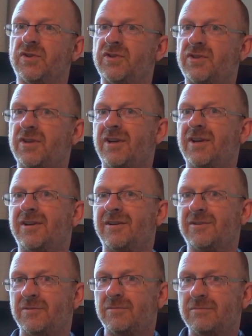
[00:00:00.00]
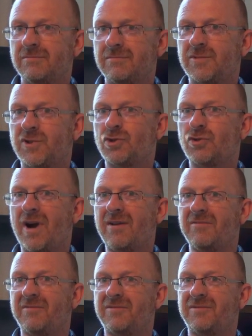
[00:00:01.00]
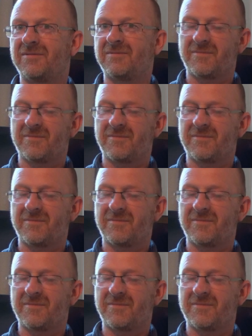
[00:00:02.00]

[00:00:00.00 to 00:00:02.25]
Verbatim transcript: us to triumph.